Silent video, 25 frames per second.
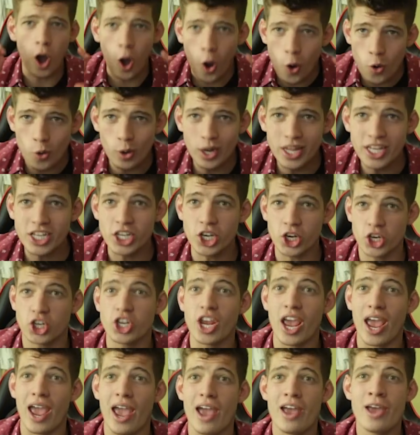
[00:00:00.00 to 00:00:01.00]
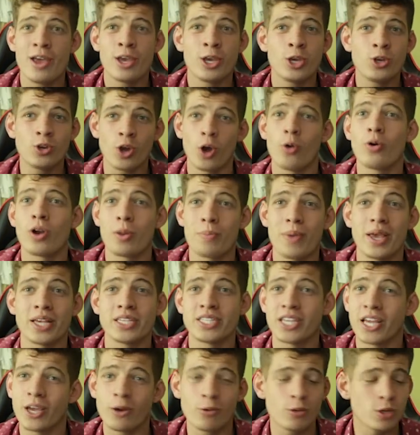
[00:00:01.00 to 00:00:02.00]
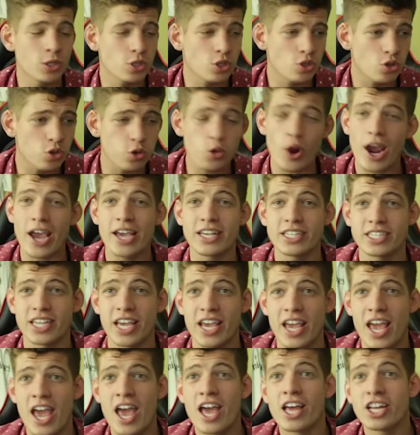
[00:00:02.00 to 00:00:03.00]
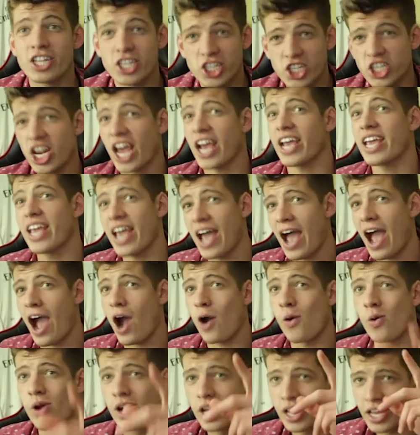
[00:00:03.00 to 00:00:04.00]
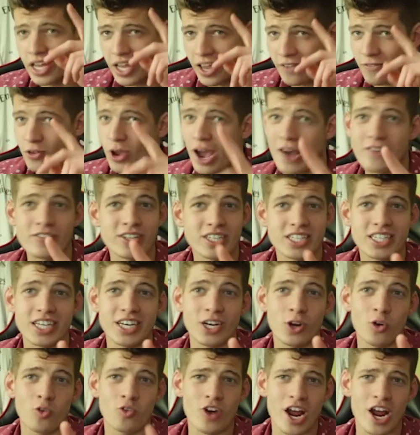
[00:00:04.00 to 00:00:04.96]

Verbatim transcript: Holy shit, you don't want to miss it. It was crazy. Check it out if you haven't seen it